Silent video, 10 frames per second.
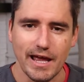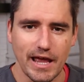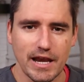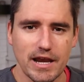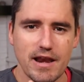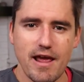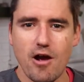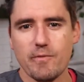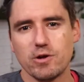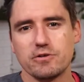And
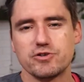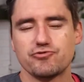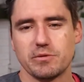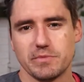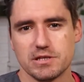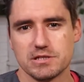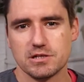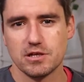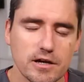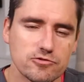now we go to treatment.
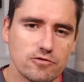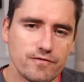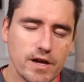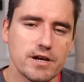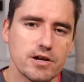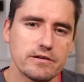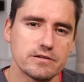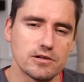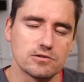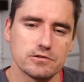Because your
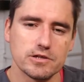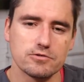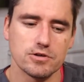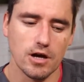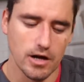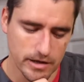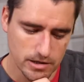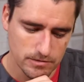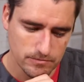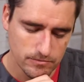veterinarian's gonna look at your dog.
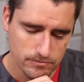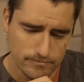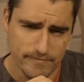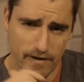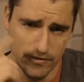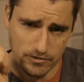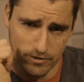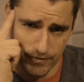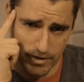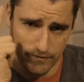And they're
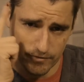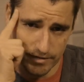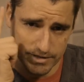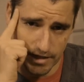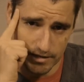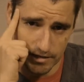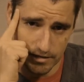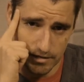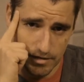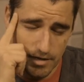gonna think for a
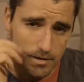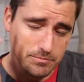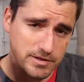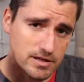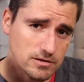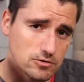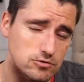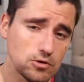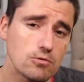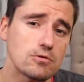second. Because a
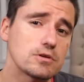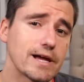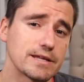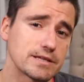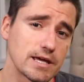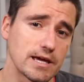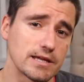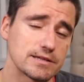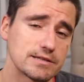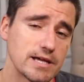localized
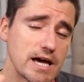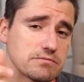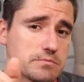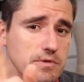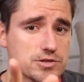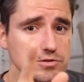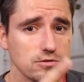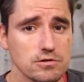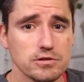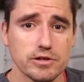case, as we mentioned
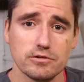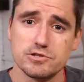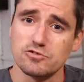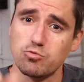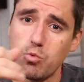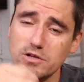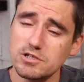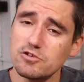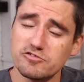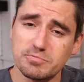earlier, just one
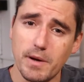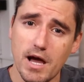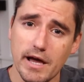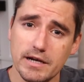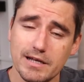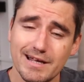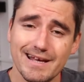little spot,